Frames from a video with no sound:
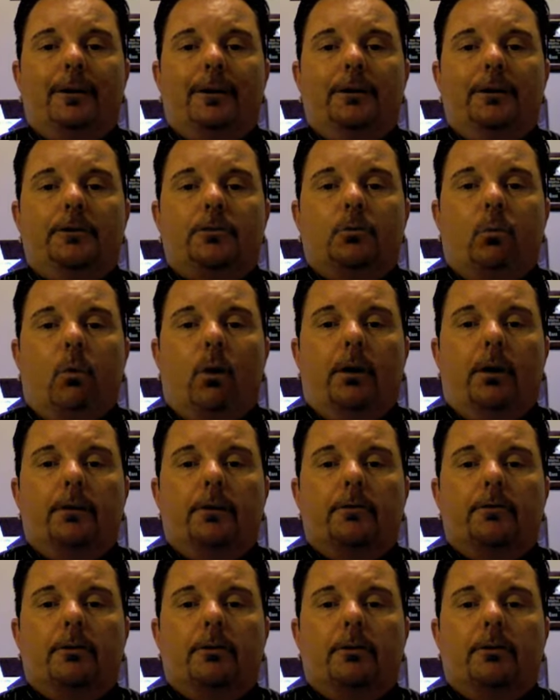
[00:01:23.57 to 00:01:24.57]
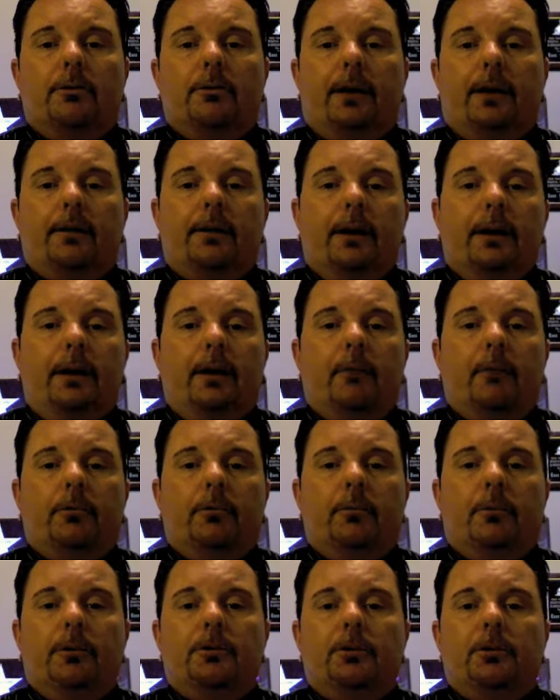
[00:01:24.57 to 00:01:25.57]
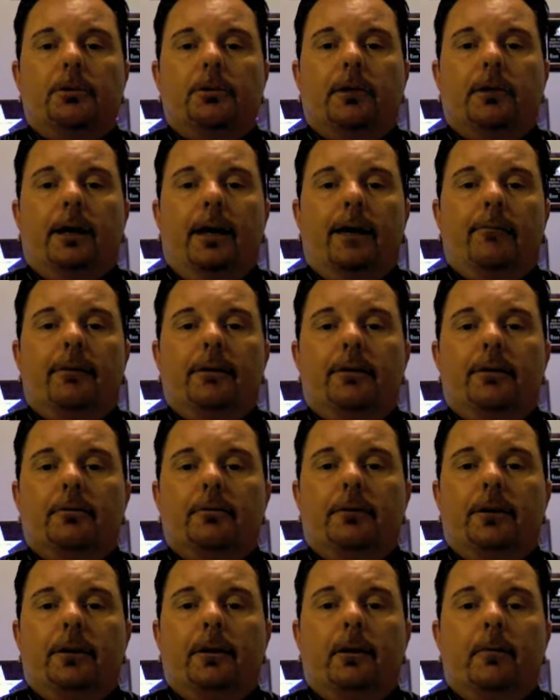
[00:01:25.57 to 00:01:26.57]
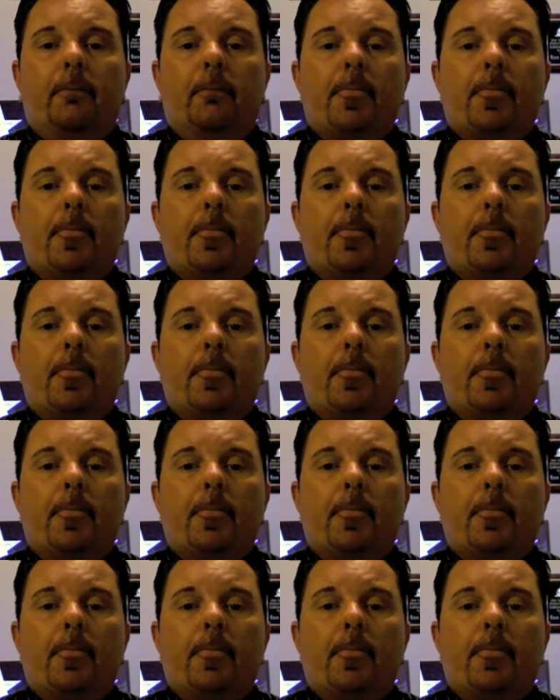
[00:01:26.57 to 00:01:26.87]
each one so it's not taking up too much of your time in this video.